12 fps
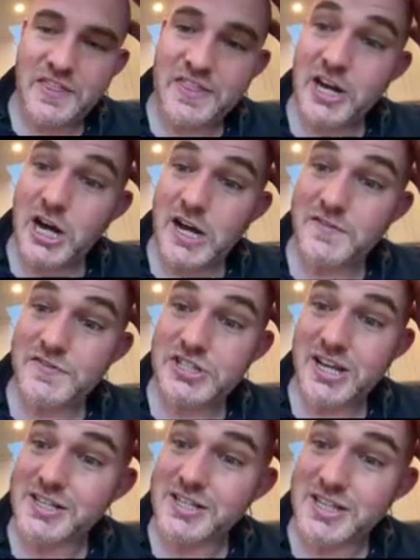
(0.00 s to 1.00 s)
in the off
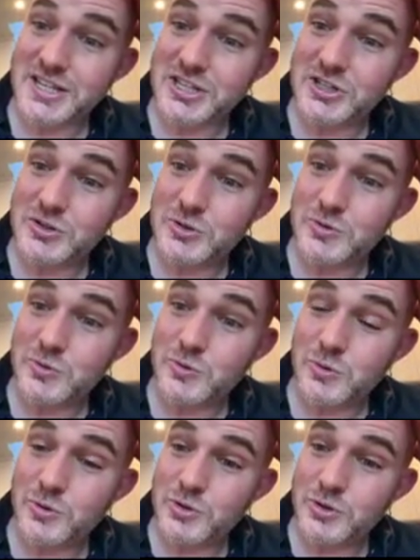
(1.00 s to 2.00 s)
chance that
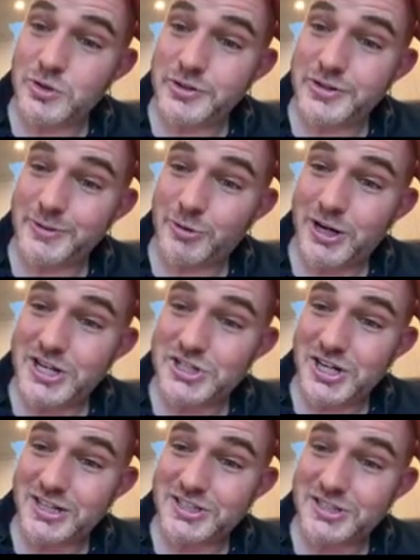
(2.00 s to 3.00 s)
your
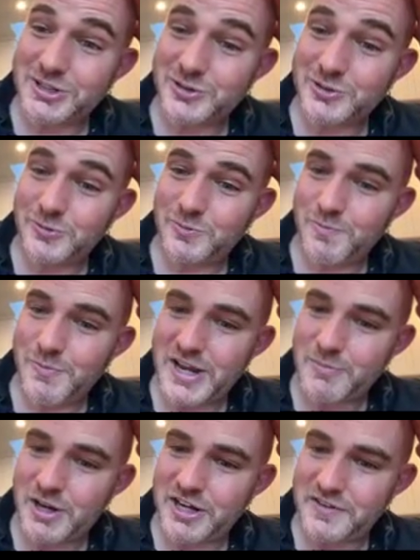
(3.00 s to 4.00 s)
project, you
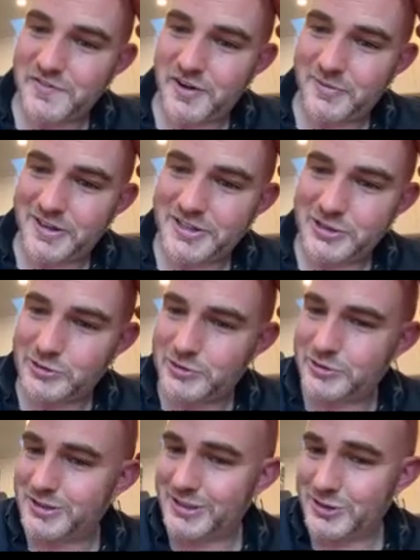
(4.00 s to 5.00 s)
make money from it,
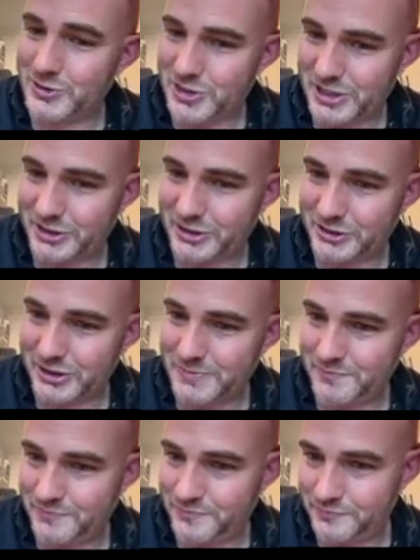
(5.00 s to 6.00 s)
you can do that
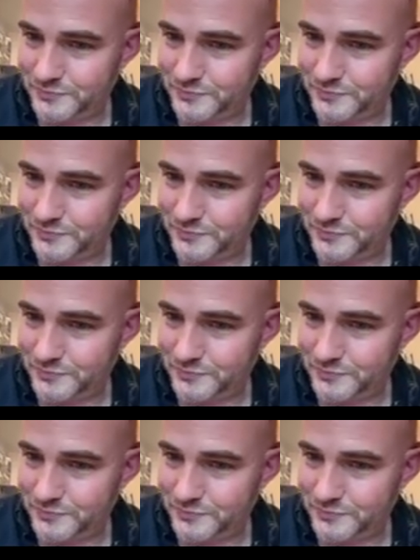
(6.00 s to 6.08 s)
legally.